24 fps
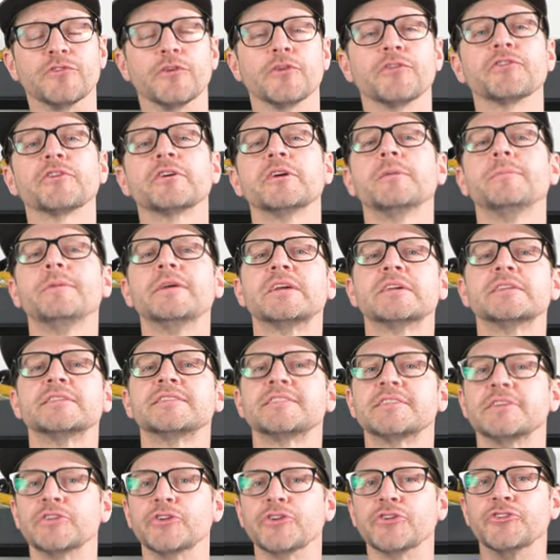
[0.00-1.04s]
Those are gonna be
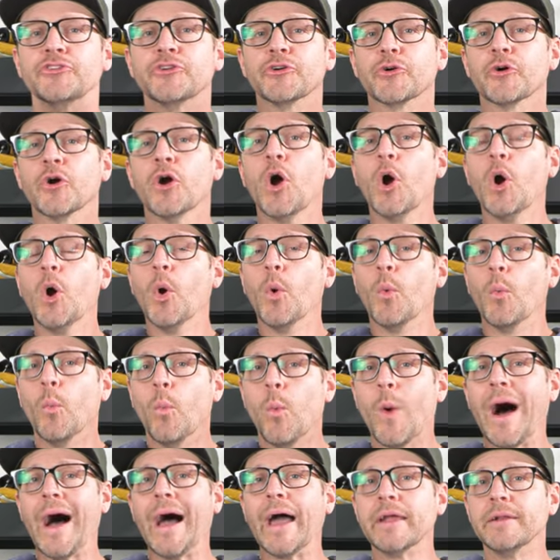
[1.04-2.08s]
considered your
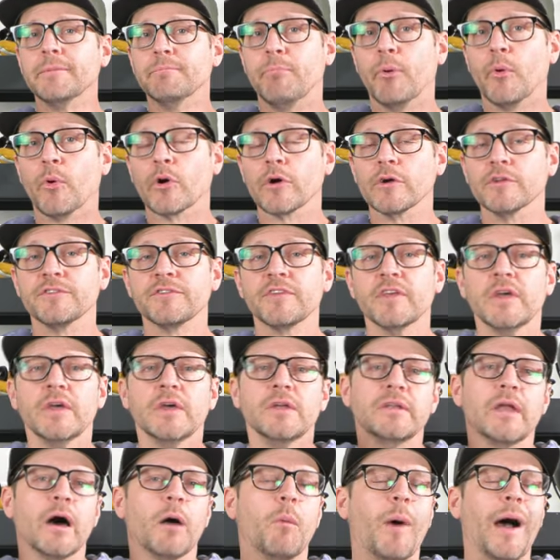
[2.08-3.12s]
wide boards.
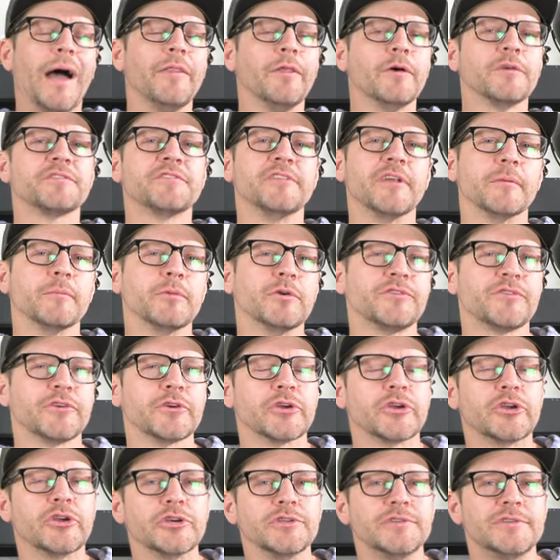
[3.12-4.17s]
Now, why those numbers are
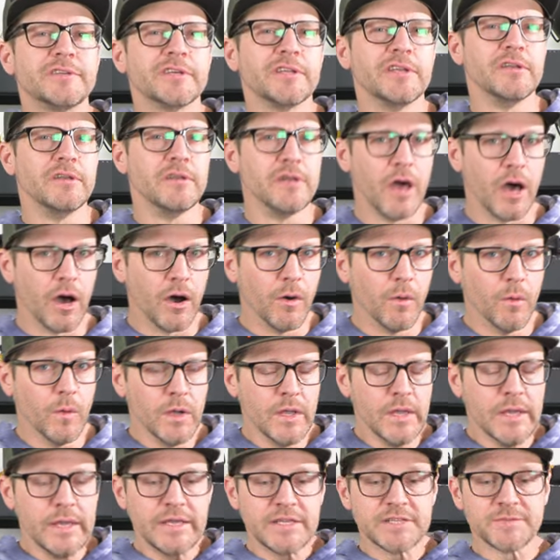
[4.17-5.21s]
good to know
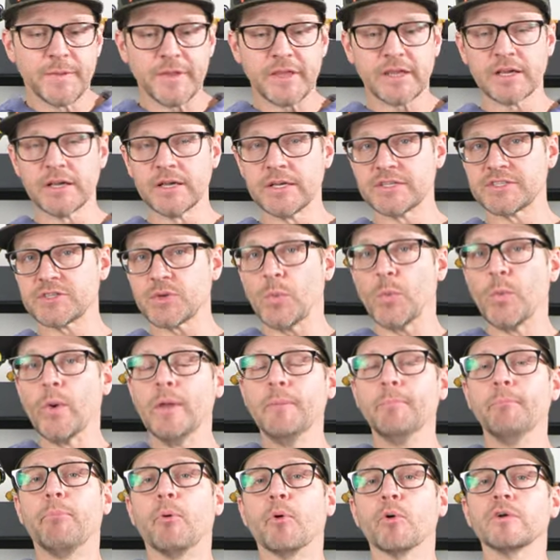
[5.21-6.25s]
is because
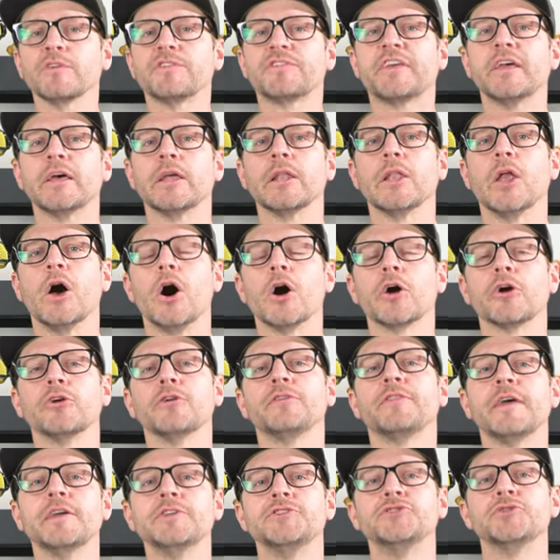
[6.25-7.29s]
when boards get longer,
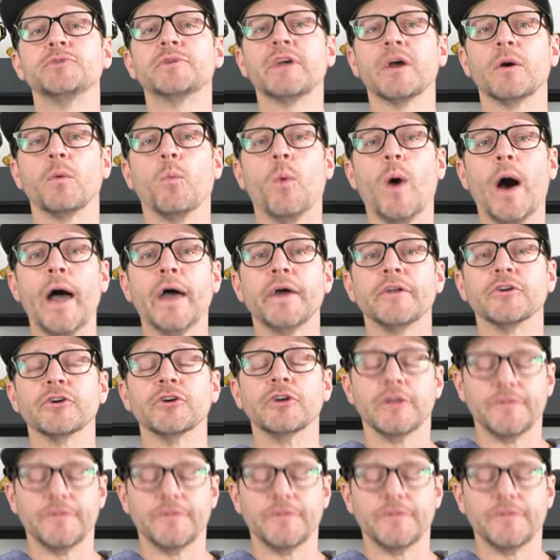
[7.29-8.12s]
they do get wider.